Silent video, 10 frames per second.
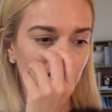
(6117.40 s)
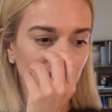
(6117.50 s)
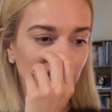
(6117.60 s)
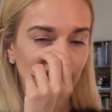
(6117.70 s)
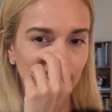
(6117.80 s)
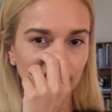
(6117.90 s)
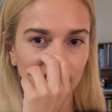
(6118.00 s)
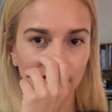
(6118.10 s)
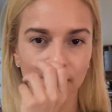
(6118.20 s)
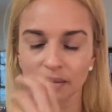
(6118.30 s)

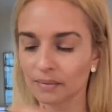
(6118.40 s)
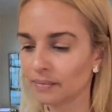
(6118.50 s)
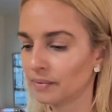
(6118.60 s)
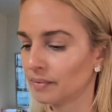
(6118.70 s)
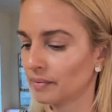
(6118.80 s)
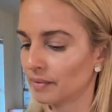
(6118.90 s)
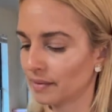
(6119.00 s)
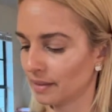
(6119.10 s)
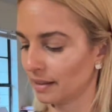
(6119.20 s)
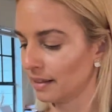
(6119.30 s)
Oh, you got
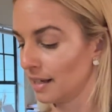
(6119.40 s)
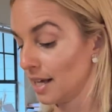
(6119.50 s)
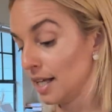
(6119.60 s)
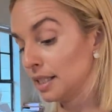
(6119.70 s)
the shade.